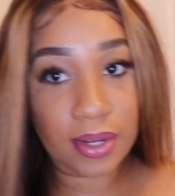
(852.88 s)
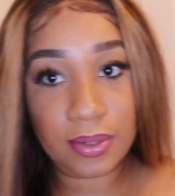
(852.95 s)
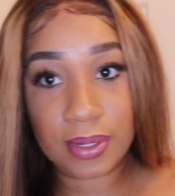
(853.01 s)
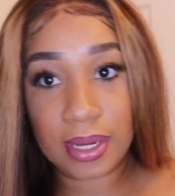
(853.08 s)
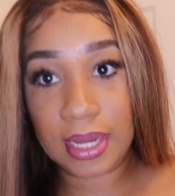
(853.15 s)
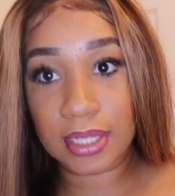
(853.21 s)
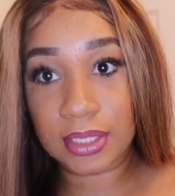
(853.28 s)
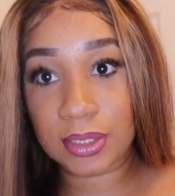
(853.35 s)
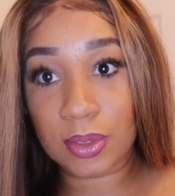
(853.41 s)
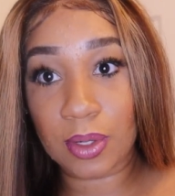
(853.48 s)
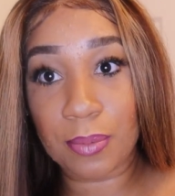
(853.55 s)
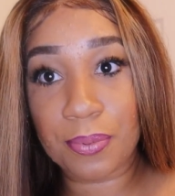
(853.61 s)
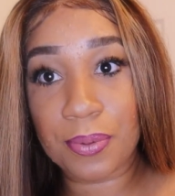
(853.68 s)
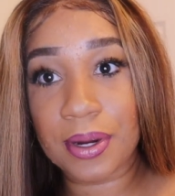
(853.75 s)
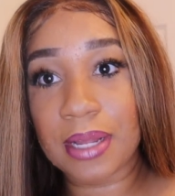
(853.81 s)
Guys, so
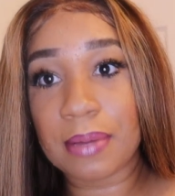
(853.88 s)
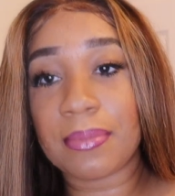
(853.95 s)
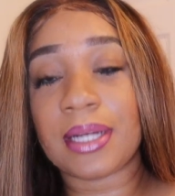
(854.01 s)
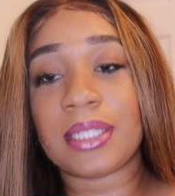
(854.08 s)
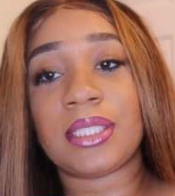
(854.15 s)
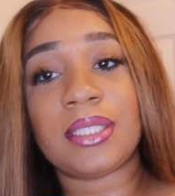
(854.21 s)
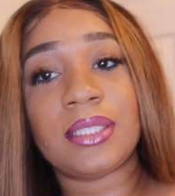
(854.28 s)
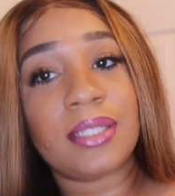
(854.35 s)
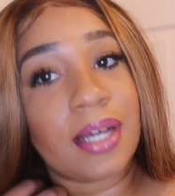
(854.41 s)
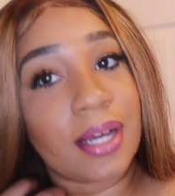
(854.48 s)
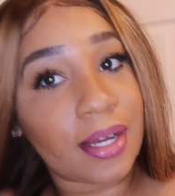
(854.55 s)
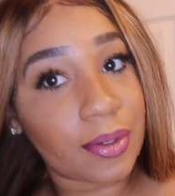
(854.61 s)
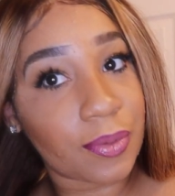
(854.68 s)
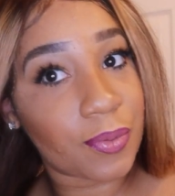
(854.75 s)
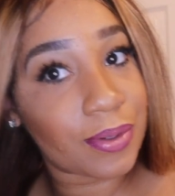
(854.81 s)
I'm pretty much
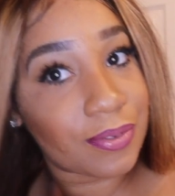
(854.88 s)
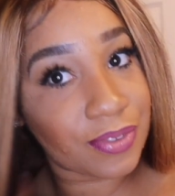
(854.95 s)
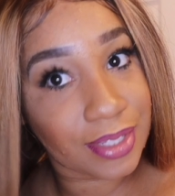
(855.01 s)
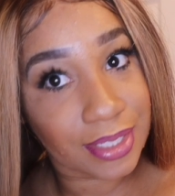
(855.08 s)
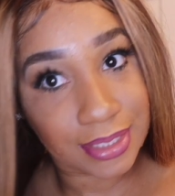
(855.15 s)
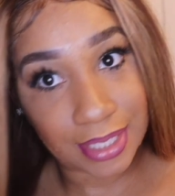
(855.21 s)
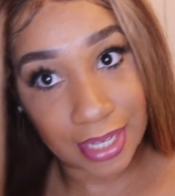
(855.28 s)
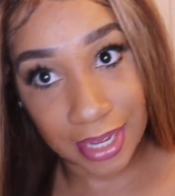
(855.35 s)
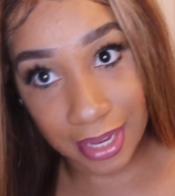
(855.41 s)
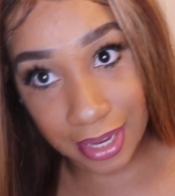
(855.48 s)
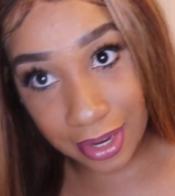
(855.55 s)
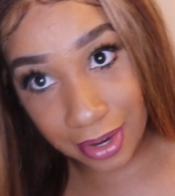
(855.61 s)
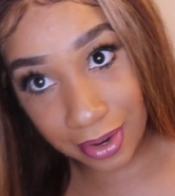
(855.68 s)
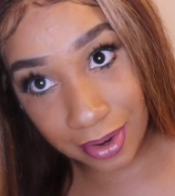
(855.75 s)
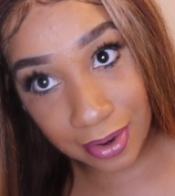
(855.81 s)
done with this
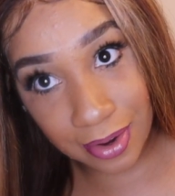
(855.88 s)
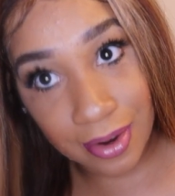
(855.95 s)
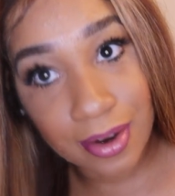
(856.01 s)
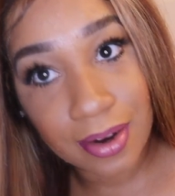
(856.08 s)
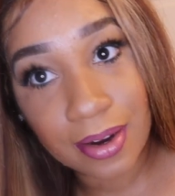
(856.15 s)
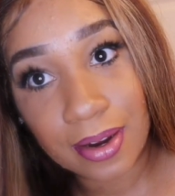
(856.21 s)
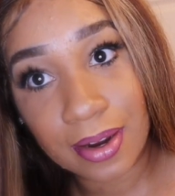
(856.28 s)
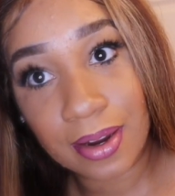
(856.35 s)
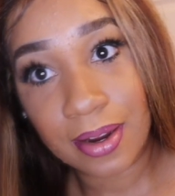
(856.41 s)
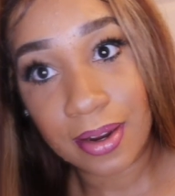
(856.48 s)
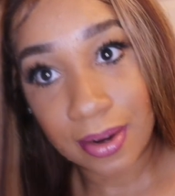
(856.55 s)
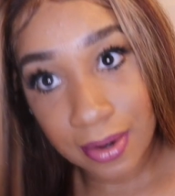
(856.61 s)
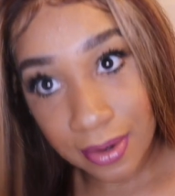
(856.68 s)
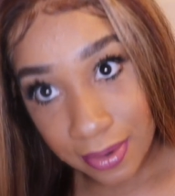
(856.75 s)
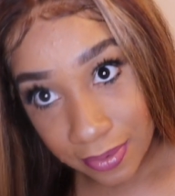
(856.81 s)
hair.
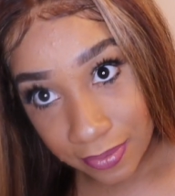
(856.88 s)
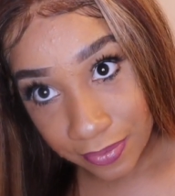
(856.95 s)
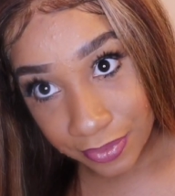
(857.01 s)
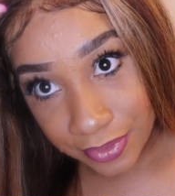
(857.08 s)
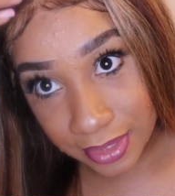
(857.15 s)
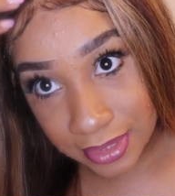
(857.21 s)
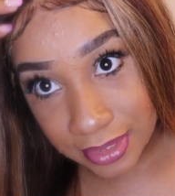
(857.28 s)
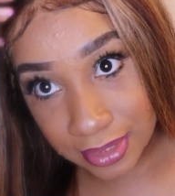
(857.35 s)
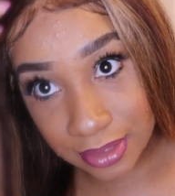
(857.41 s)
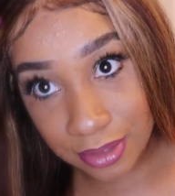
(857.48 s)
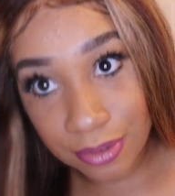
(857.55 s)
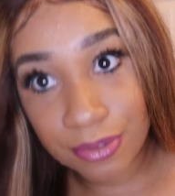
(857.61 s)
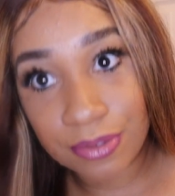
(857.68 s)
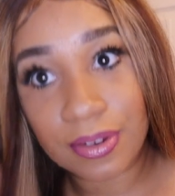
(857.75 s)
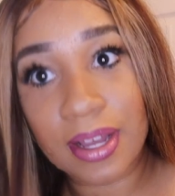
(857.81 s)
This is the
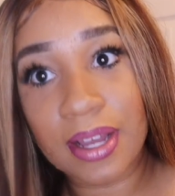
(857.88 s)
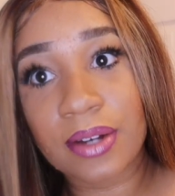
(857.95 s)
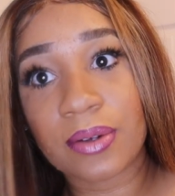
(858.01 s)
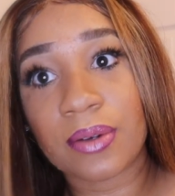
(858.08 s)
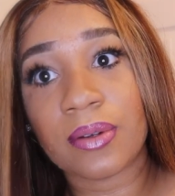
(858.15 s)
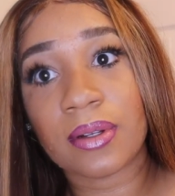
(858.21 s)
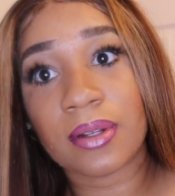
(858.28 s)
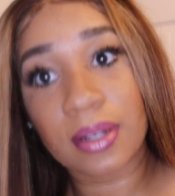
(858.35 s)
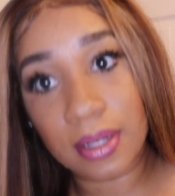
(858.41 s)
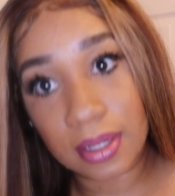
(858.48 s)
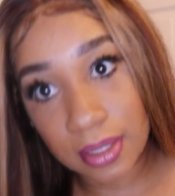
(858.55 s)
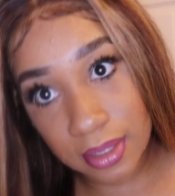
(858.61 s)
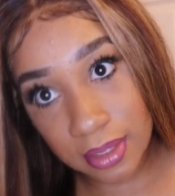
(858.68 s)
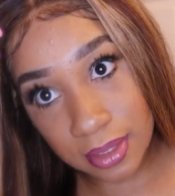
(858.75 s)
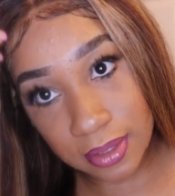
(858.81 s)
final
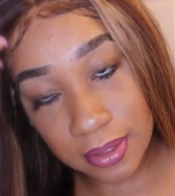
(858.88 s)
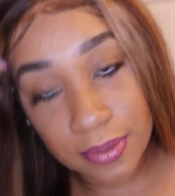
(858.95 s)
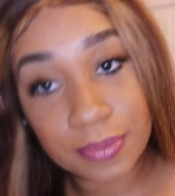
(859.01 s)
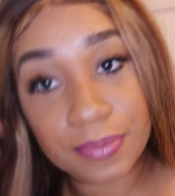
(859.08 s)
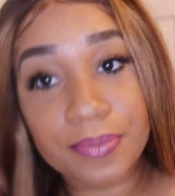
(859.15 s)
look.